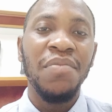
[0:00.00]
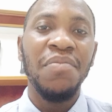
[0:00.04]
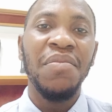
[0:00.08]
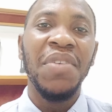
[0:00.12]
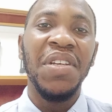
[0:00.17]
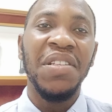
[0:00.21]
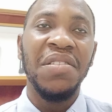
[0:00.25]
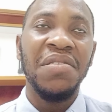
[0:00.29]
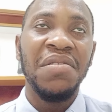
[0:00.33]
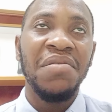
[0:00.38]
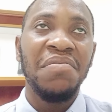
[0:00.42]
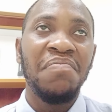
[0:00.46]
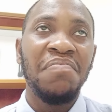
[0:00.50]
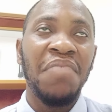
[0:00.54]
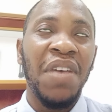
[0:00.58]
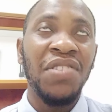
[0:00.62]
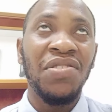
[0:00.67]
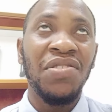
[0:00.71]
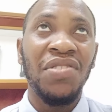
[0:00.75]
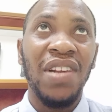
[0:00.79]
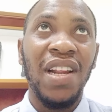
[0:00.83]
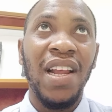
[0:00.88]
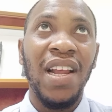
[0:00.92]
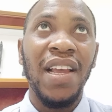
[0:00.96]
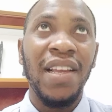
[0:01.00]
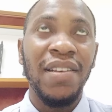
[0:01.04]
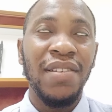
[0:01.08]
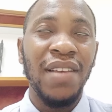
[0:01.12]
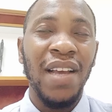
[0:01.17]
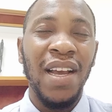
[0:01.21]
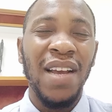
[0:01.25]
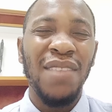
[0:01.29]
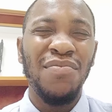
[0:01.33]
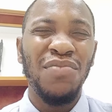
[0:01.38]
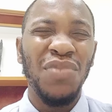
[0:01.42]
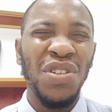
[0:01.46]
But personally,
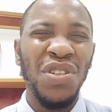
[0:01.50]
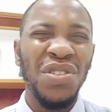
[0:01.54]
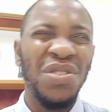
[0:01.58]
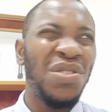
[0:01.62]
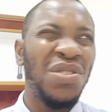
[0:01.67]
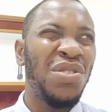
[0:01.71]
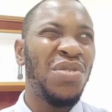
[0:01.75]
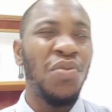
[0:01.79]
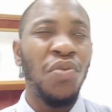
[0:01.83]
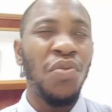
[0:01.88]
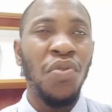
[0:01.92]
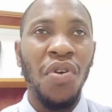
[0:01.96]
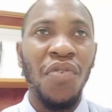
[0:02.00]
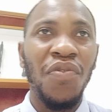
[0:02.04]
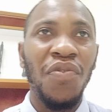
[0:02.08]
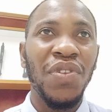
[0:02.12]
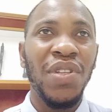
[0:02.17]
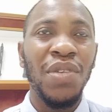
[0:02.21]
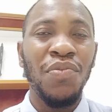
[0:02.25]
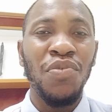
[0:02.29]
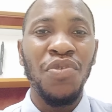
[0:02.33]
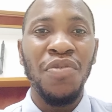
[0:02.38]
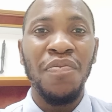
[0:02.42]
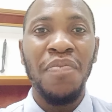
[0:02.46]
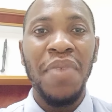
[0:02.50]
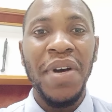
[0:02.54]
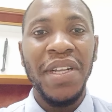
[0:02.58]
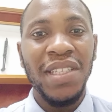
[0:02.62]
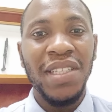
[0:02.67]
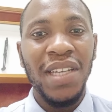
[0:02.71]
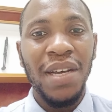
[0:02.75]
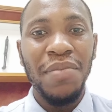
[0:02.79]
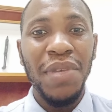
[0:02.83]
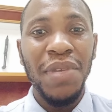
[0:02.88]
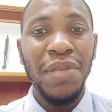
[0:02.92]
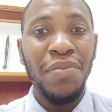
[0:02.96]
I'm just so comfortable with
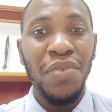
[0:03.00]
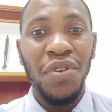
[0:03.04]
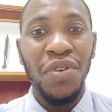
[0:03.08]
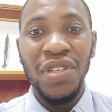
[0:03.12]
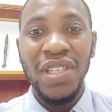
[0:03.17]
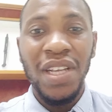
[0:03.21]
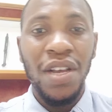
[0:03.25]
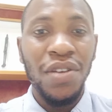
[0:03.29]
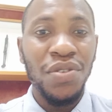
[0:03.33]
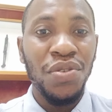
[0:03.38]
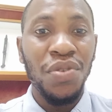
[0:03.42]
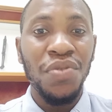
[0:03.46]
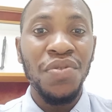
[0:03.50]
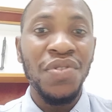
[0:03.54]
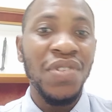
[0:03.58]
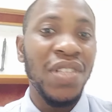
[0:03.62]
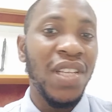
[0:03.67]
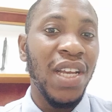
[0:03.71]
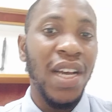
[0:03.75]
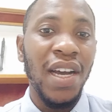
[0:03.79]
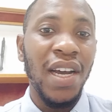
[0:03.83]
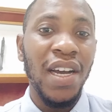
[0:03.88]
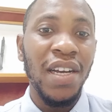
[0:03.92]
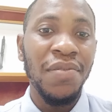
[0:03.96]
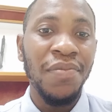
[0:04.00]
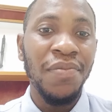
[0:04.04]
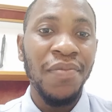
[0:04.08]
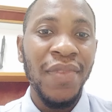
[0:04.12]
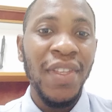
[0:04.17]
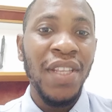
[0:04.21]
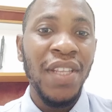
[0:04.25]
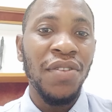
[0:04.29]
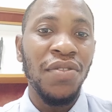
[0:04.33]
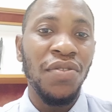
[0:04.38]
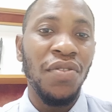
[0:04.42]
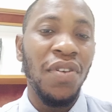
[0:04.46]
Barter, maybe because I also use their
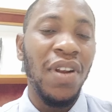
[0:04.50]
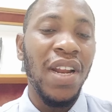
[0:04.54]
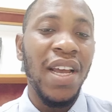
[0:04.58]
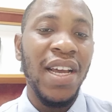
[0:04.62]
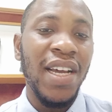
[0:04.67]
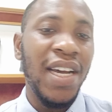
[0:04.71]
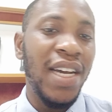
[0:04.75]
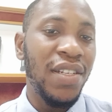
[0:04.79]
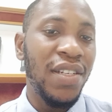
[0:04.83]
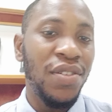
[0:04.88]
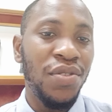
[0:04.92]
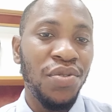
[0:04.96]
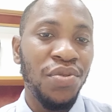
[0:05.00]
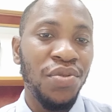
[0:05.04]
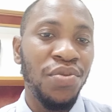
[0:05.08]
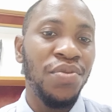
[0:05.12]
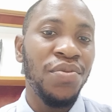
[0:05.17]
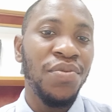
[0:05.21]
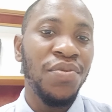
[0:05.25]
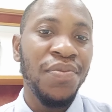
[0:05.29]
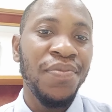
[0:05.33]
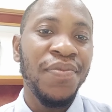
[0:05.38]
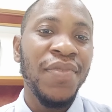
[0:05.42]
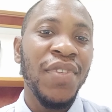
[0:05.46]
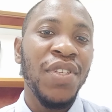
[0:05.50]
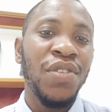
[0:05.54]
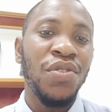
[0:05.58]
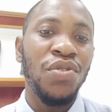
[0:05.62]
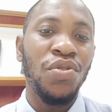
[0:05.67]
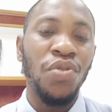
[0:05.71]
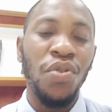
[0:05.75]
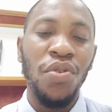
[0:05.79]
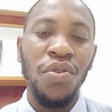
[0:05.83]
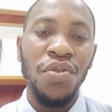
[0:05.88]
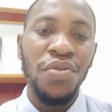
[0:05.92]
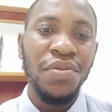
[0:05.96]
dollar card too.
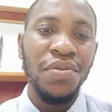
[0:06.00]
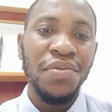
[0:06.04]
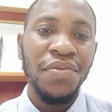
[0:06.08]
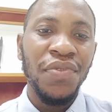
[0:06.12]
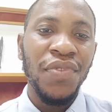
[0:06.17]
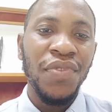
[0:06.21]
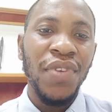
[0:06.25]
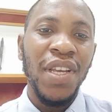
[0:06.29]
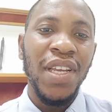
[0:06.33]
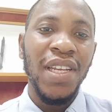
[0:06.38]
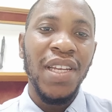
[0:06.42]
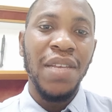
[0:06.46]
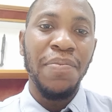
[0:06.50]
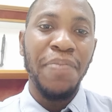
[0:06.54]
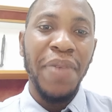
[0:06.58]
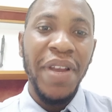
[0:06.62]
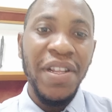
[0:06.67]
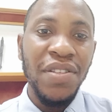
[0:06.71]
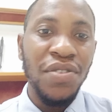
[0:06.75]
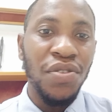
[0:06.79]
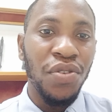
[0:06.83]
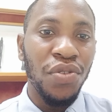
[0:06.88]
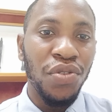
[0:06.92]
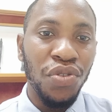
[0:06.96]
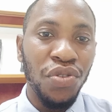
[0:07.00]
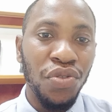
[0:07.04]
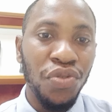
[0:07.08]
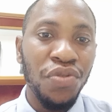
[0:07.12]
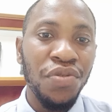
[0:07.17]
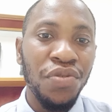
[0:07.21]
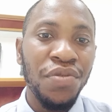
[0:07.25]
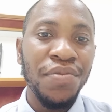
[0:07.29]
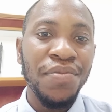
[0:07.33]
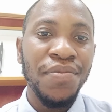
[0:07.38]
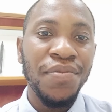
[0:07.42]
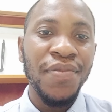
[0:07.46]
So depends on
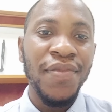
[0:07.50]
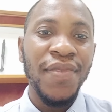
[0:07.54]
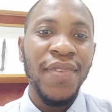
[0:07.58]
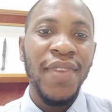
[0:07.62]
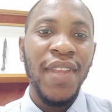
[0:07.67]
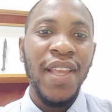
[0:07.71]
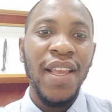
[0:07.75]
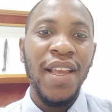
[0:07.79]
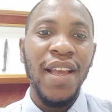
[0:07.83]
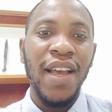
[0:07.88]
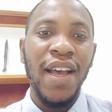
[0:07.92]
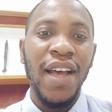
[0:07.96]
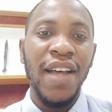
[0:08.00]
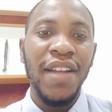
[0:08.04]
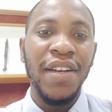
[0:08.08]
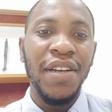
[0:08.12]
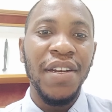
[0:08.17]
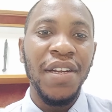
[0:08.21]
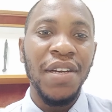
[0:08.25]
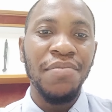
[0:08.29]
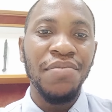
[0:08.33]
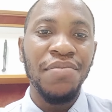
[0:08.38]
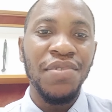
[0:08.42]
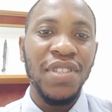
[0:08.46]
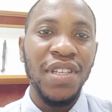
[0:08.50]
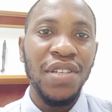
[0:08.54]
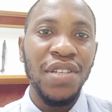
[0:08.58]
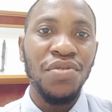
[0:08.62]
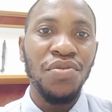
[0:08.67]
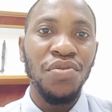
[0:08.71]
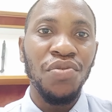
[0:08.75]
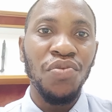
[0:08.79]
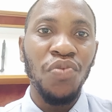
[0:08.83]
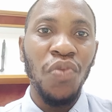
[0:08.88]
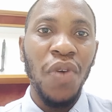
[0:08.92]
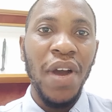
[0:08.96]
you, and stay
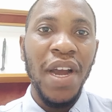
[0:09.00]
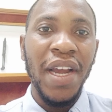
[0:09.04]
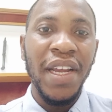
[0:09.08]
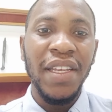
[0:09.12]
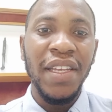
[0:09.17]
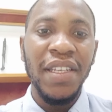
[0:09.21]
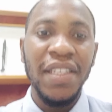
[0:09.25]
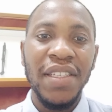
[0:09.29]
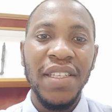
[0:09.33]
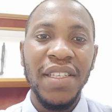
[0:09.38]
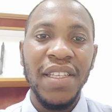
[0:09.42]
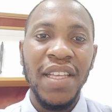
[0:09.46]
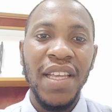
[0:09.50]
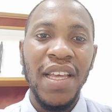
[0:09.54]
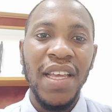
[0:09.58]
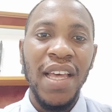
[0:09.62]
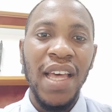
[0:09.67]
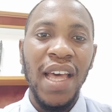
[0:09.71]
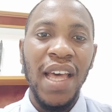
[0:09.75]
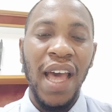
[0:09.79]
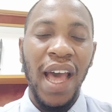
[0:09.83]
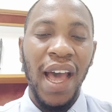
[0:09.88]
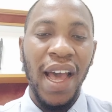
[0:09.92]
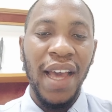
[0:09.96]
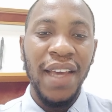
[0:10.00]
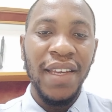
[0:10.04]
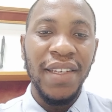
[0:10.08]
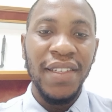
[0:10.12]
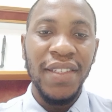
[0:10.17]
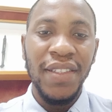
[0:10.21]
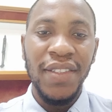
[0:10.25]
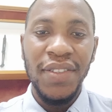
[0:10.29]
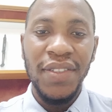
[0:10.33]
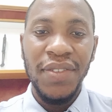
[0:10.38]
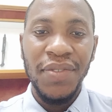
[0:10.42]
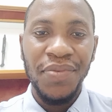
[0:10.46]
tuned while
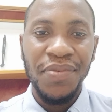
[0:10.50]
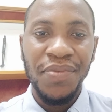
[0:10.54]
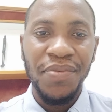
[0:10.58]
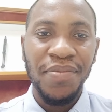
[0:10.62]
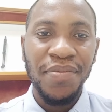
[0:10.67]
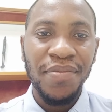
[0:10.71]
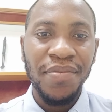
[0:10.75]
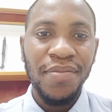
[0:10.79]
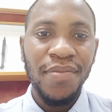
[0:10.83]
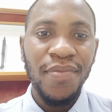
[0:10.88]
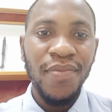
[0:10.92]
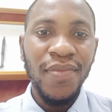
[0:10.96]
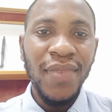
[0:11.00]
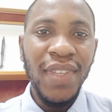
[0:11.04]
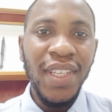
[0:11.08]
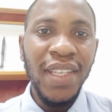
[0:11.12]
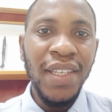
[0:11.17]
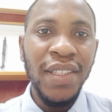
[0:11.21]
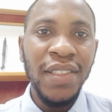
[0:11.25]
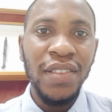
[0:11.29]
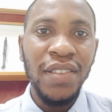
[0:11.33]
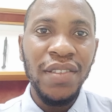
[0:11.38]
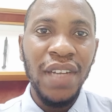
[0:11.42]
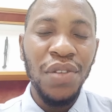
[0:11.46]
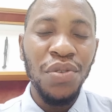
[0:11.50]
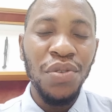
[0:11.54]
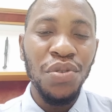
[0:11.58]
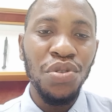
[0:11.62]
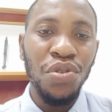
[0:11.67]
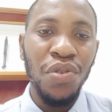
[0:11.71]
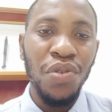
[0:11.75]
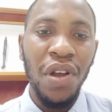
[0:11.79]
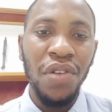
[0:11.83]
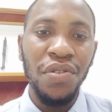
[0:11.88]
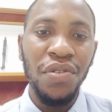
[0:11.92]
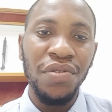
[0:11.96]
I try to
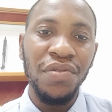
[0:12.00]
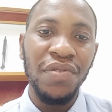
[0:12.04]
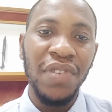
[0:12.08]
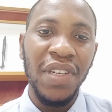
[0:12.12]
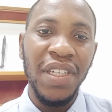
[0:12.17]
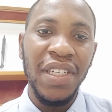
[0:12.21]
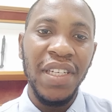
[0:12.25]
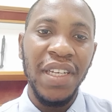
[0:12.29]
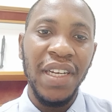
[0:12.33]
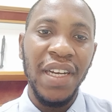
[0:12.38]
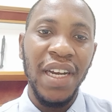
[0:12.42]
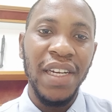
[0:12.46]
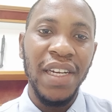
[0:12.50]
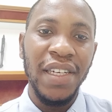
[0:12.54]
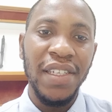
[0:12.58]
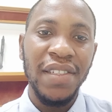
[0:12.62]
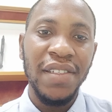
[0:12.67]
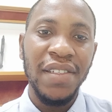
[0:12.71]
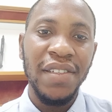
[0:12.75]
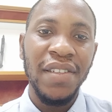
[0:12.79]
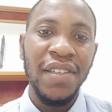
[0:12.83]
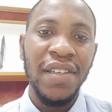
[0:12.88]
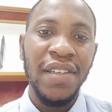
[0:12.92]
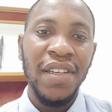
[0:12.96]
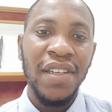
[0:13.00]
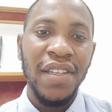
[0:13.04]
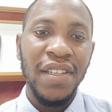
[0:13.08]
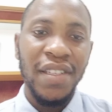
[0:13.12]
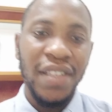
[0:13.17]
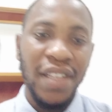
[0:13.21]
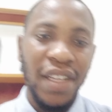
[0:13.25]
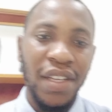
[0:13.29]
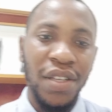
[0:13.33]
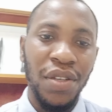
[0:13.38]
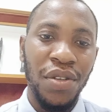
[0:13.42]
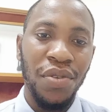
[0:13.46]
show you how to create a card.
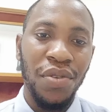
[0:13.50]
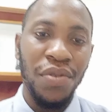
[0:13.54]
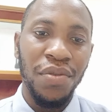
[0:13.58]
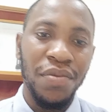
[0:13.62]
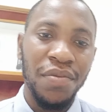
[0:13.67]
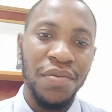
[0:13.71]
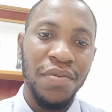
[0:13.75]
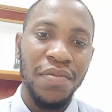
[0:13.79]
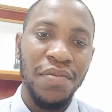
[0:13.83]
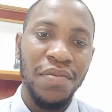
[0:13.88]
Thank you.